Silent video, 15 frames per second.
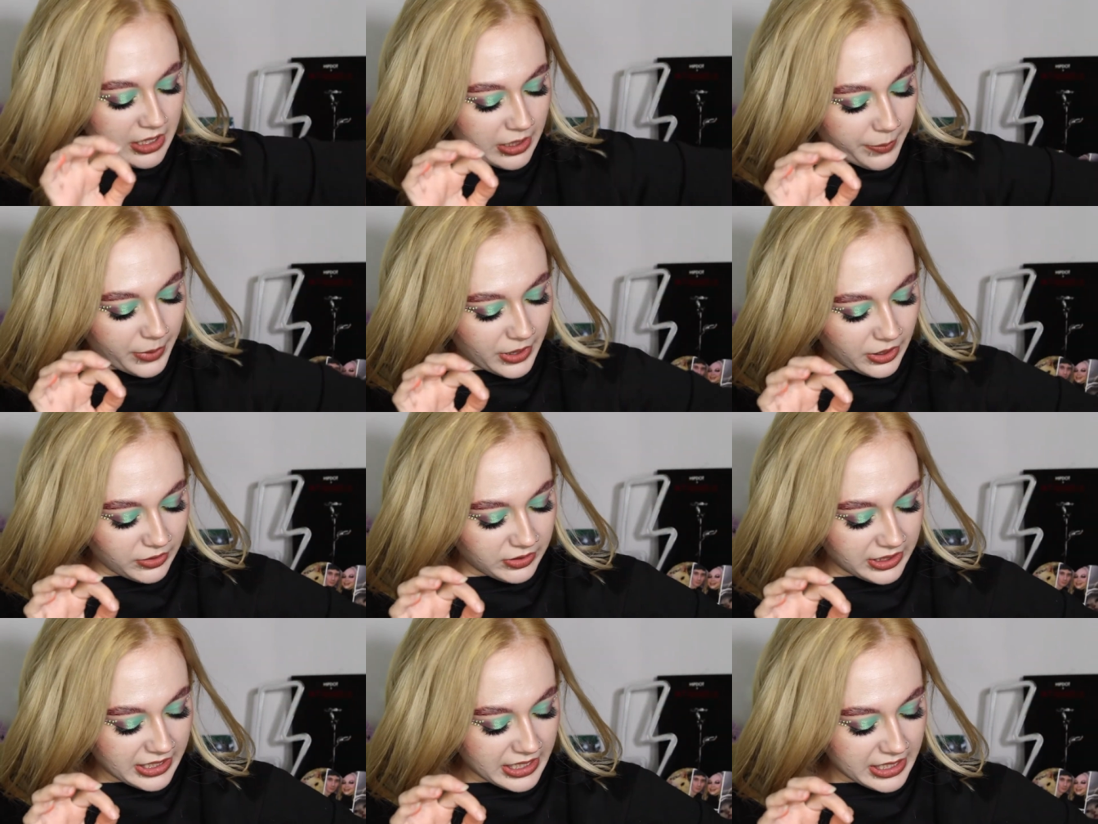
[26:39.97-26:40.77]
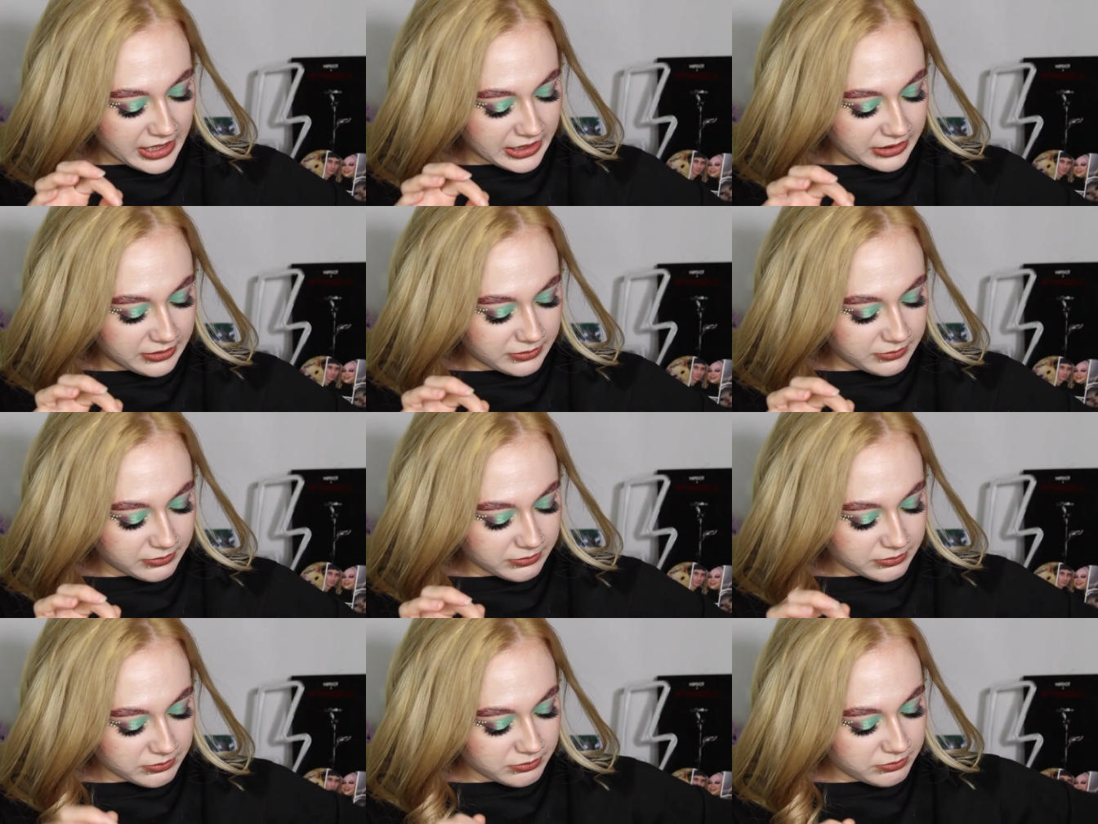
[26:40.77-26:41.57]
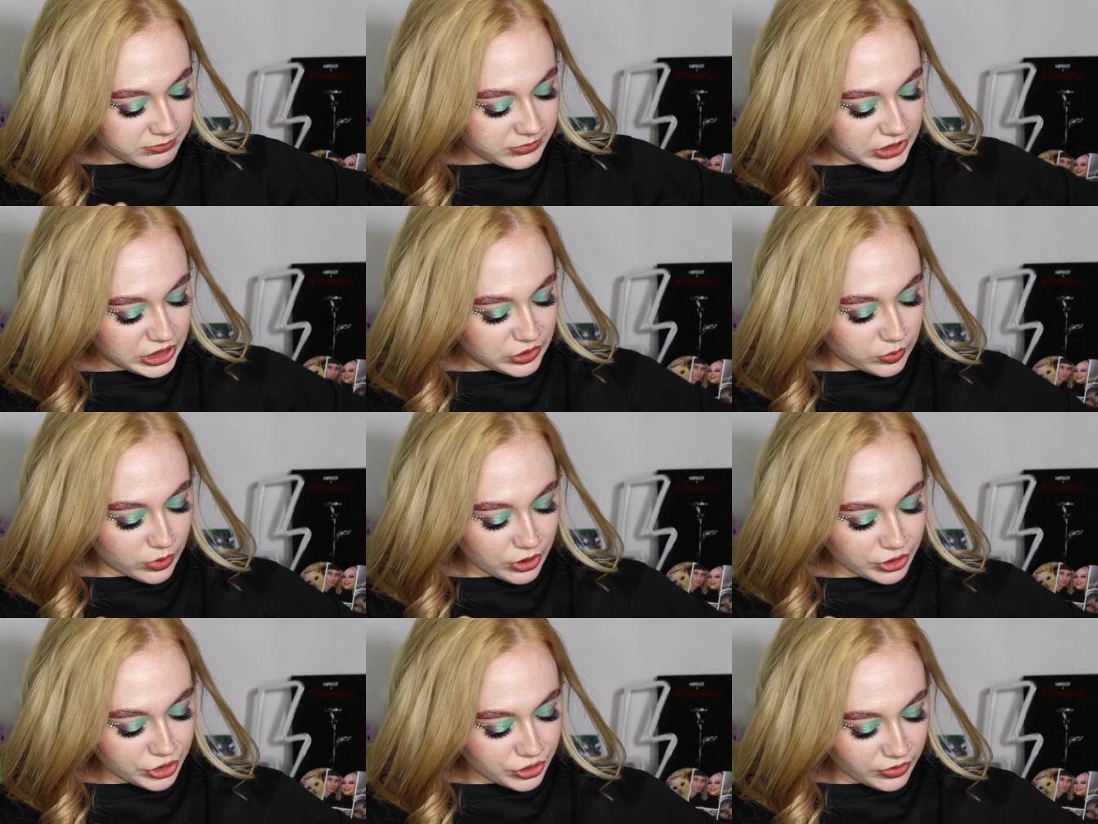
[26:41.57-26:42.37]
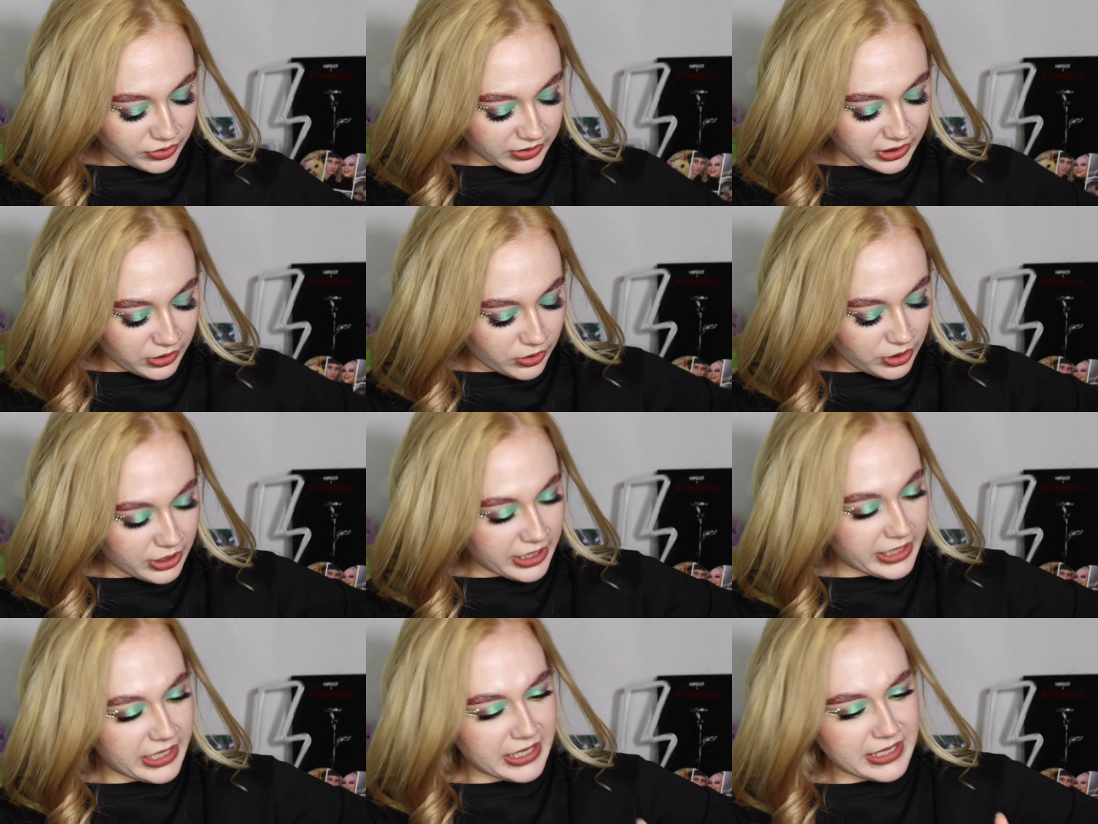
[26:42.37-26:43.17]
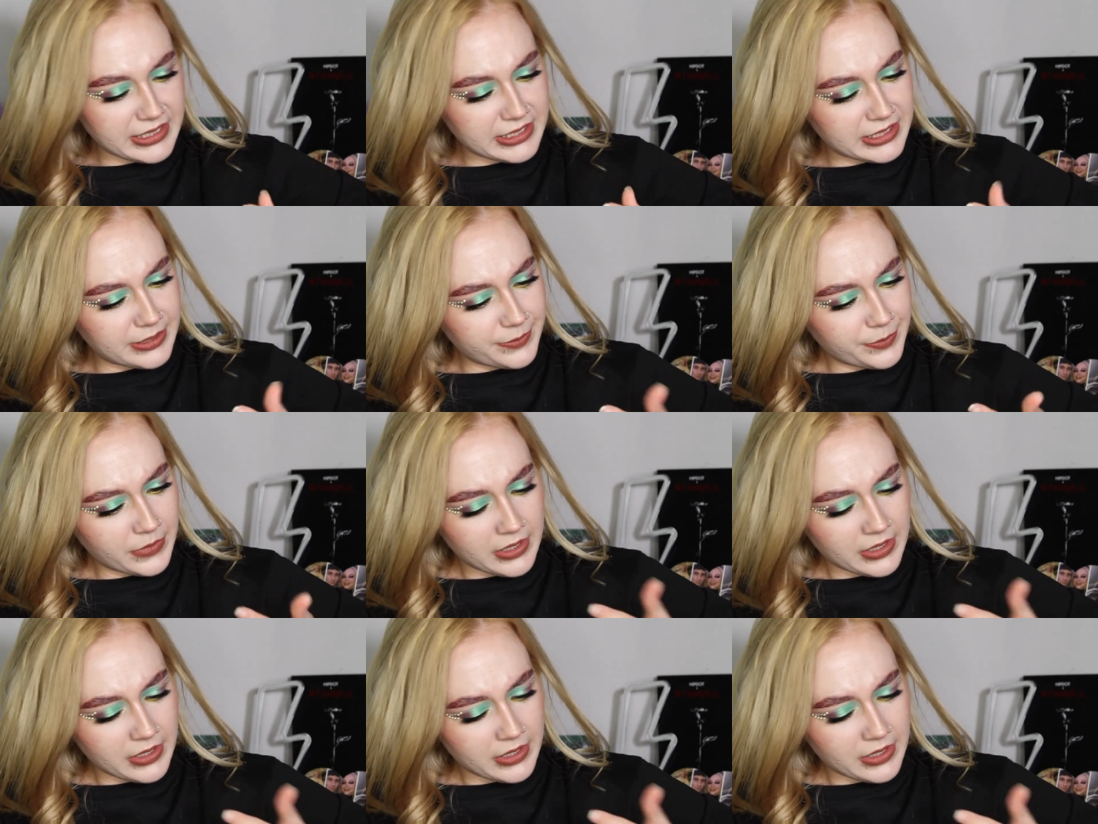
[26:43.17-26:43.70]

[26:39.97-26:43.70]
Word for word: Apparently I swatched really hard, I guess,